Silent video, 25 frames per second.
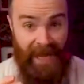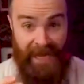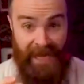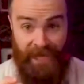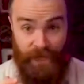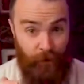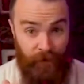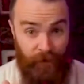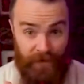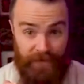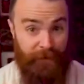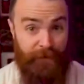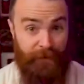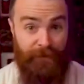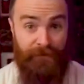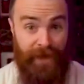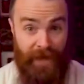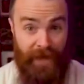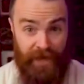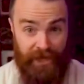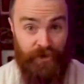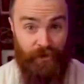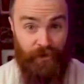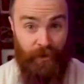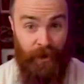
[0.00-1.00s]
and he's going to
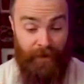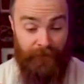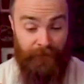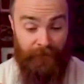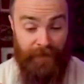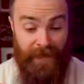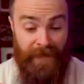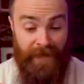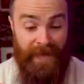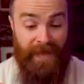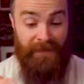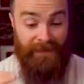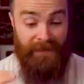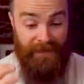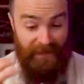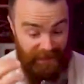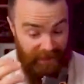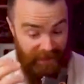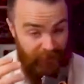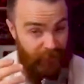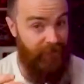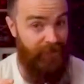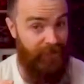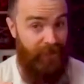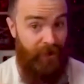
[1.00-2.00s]
very, very quickly,
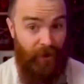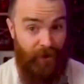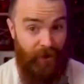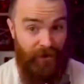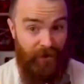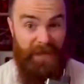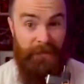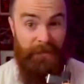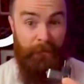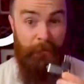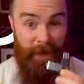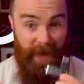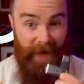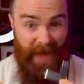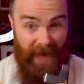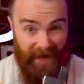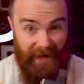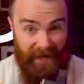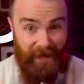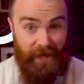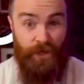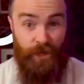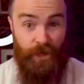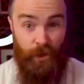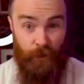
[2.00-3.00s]
using a script,
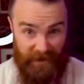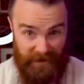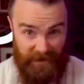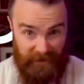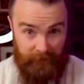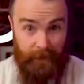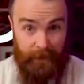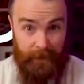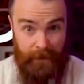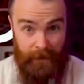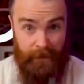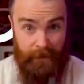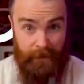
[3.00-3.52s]
deactivate